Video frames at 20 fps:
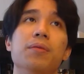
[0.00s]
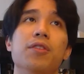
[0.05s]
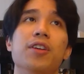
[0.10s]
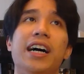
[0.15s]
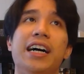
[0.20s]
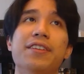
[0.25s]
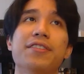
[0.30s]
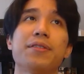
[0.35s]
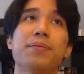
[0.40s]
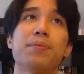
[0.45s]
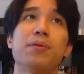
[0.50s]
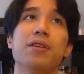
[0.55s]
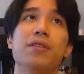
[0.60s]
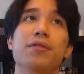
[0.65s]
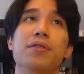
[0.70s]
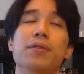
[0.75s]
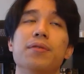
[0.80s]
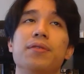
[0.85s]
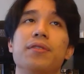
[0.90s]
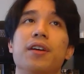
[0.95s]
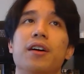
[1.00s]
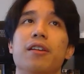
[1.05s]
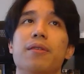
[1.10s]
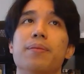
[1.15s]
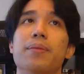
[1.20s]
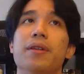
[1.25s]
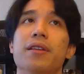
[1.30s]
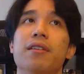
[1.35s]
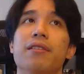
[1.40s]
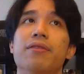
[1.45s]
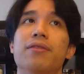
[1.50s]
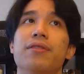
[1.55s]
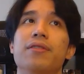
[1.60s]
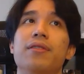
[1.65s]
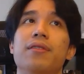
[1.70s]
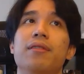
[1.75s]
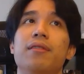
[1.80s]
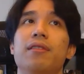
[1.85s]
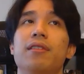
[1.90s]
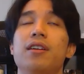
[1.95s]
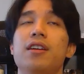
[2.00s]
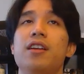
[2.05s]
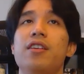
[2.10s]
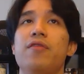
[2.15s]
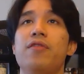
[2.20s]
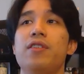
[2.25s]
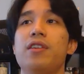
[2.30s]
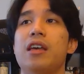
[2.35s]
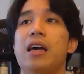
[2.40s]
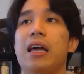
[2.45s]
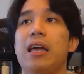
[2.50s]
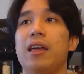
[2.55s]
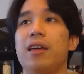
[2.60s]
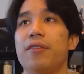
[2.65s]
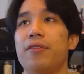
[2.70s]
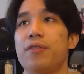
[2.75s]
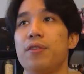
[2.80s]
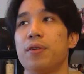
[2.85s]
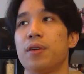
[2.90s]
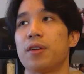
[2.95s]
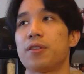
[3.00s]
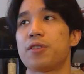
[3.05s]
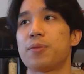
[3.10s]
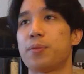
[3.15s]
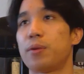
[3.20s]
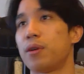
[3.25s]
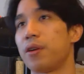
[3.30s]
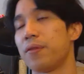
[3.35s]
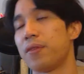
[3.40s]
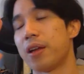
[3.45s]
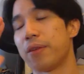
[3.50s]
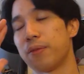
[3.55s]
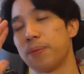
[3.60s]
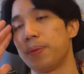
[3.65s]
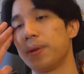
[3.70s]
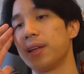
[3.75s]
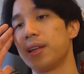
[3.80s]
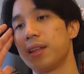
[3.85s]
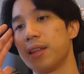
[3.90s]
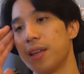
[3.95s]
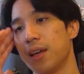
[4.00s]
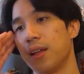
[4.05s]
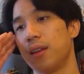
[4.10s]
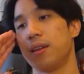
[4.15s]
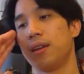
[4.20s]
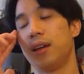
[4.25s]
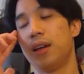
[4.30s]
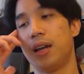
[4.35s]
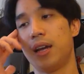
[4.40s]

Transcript: housing preview's got a bit of, if you're not supporting and you haven't played it yet,